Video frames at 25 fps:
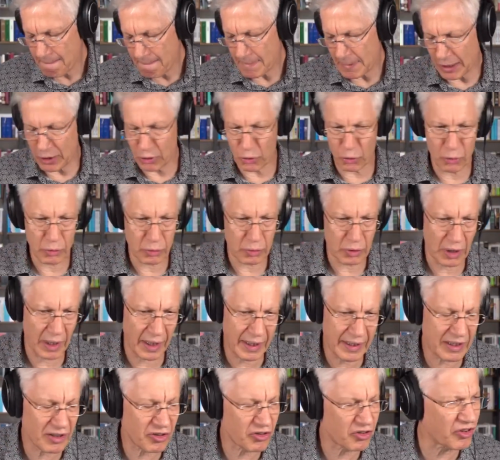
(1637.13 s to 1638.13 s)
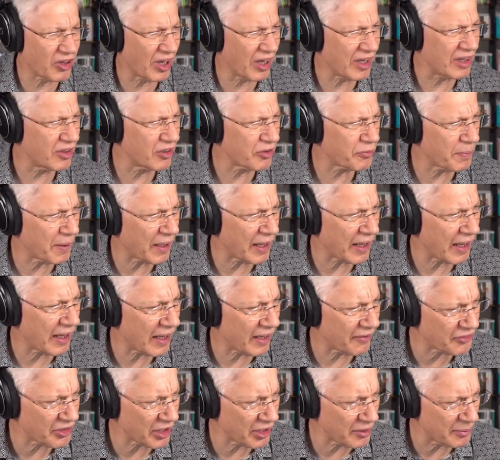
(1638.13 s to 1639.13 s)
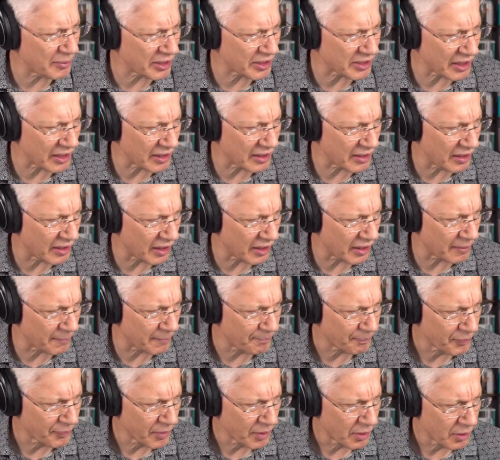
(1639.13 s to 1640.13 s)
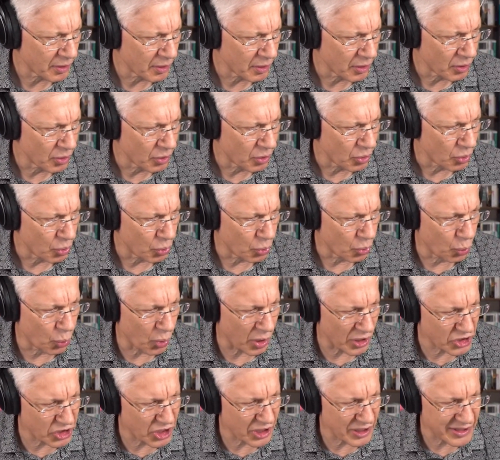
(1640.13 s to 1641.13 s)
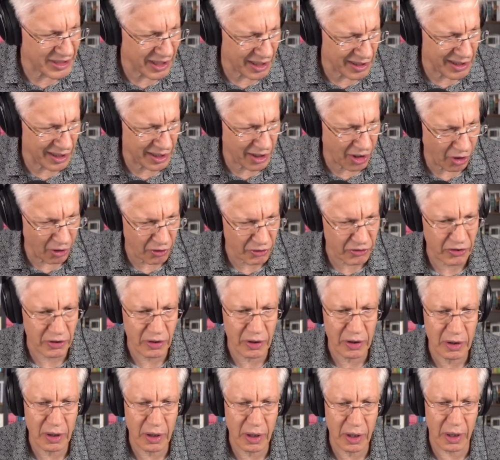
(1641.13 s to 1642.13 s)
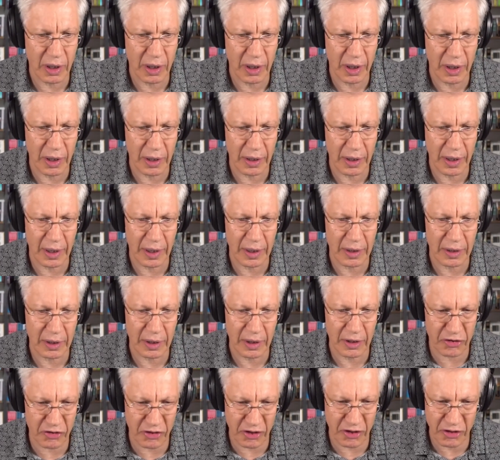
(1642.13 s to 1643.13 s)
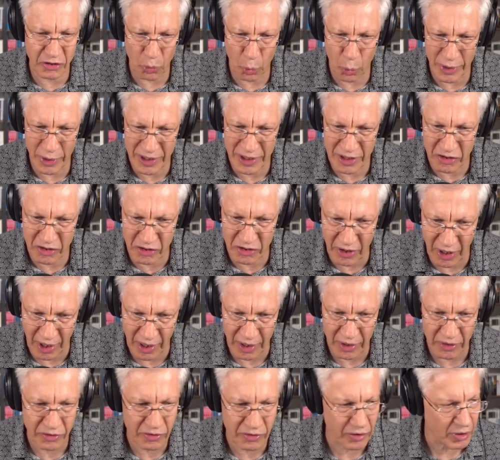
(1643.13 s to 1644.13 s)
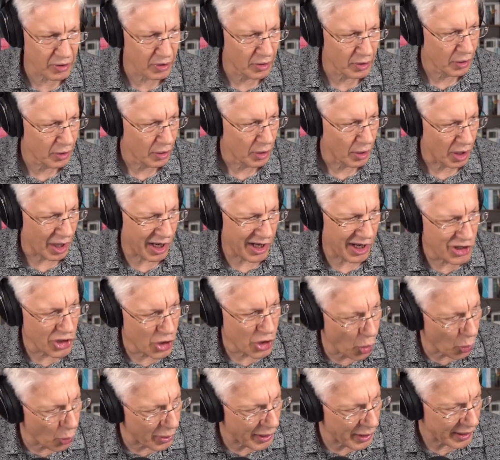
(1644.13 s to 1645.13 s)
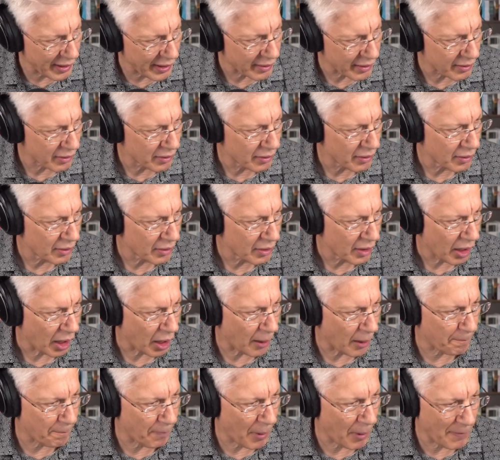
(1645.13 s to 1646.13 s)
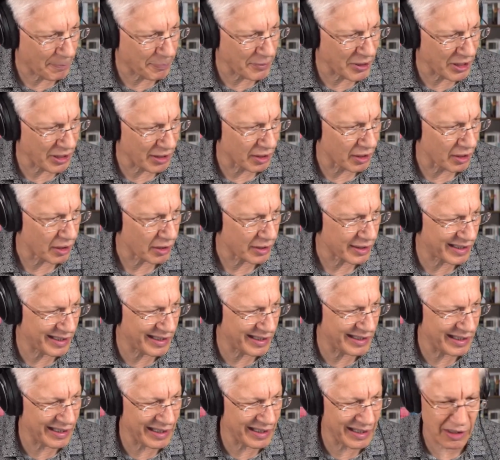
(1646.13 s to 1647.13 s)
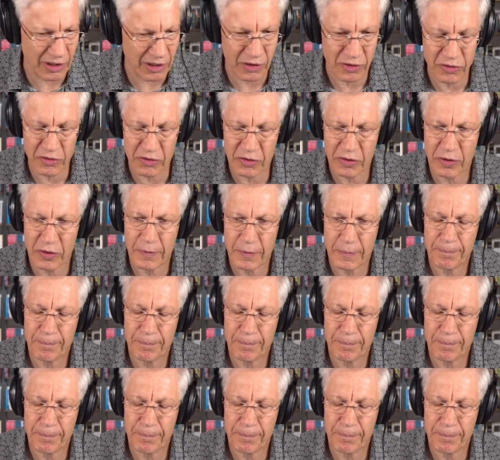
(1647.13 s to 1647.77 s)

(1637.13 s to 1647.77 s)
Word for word: I don't like saying this, but I have to admit that watching Tucker Carlson and listening to what he says and knowing how popular he is